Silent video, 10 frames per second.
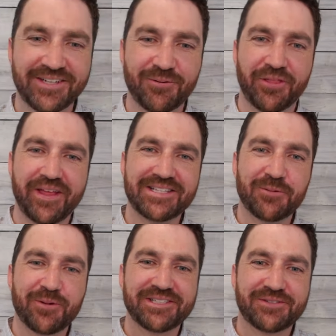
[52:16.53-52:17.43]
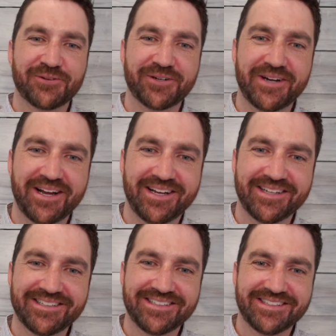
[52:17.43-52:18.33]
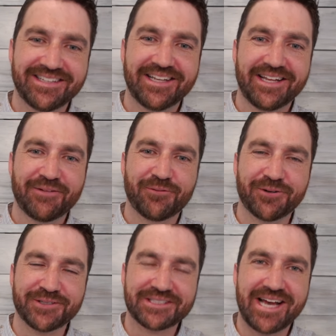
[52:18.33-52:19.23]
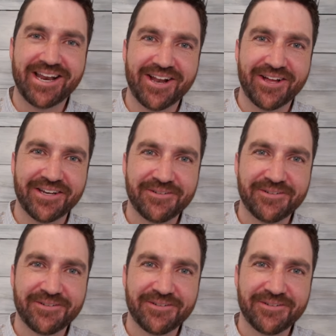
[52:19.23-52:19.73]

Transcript: Well, thanks so much for uh, for signing on,